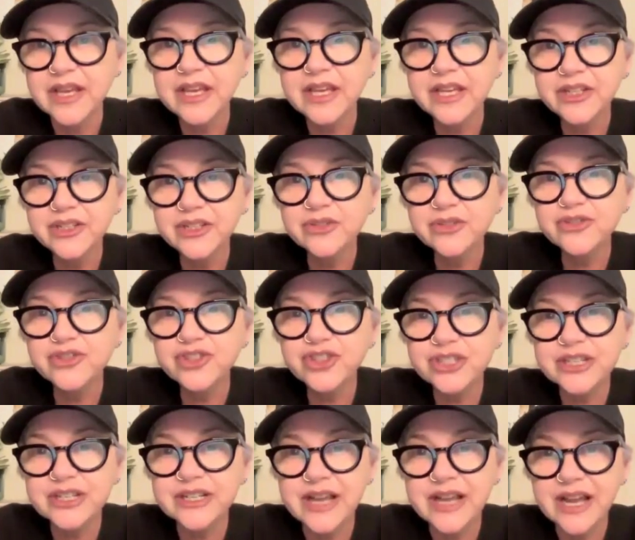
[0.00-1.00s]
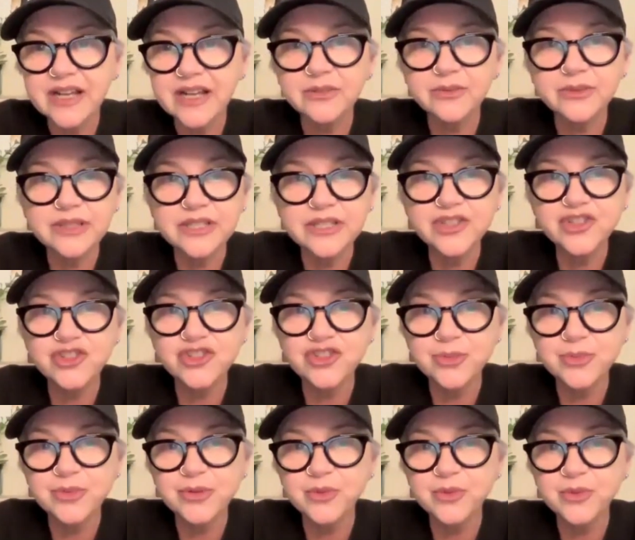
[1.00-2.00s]
He knew she had had a
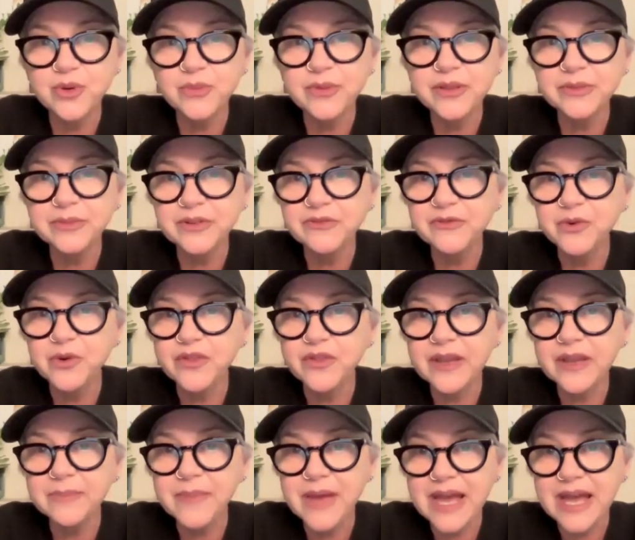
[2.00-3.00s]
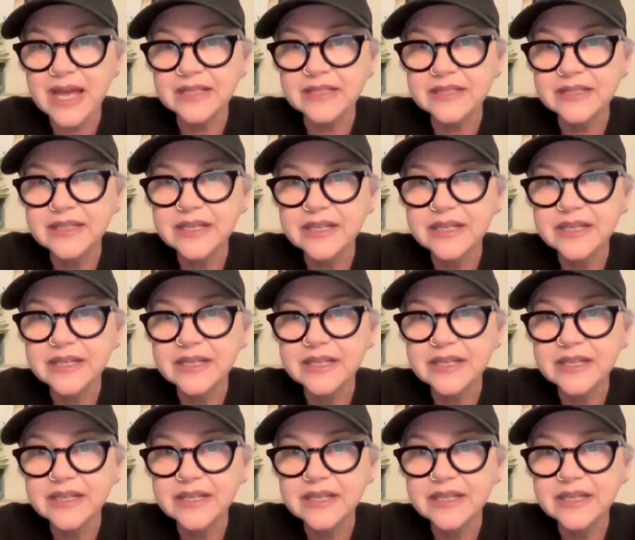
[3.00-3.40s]
relationship with a woman before they met,